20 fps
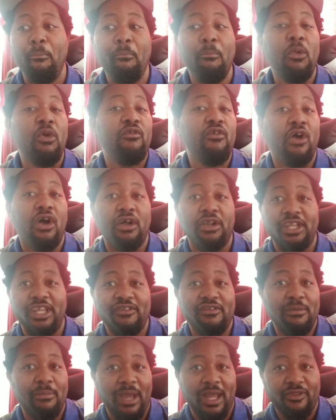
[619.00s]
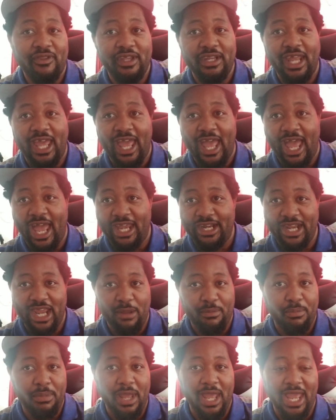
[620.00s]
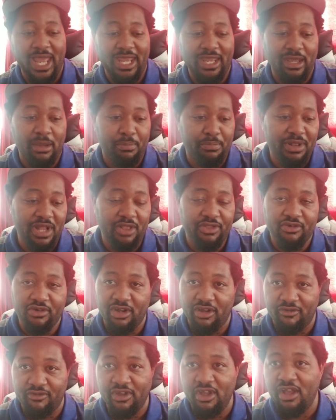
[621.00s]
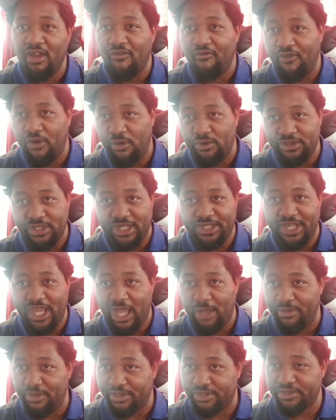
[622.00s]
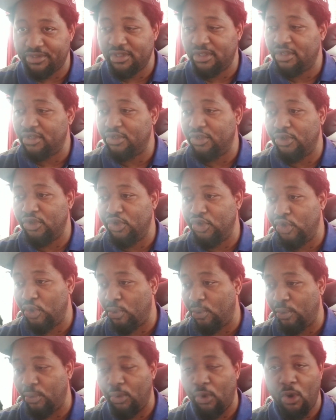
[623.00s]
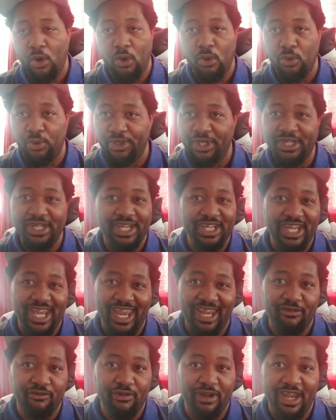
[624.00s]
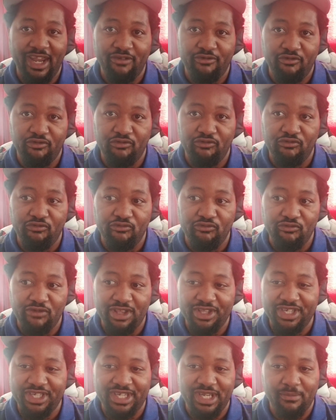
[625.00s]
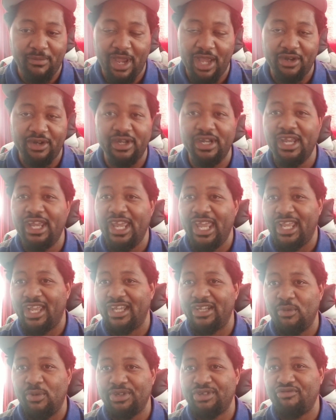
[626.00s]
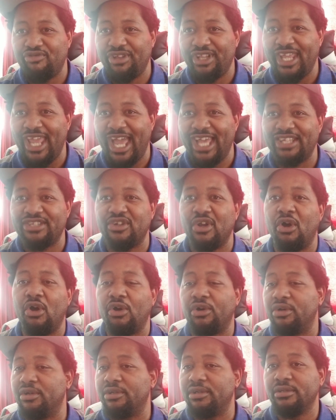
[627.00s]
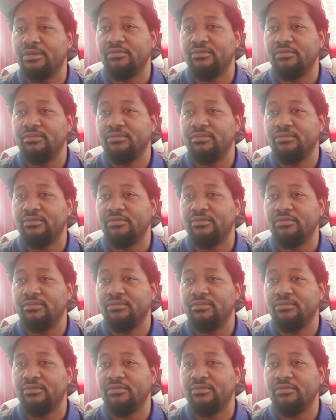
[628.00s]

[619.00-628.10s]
move on. Even back then, I had a plethora of phones and tablets, new, old. It really didn't matter, because it wasn't really as hard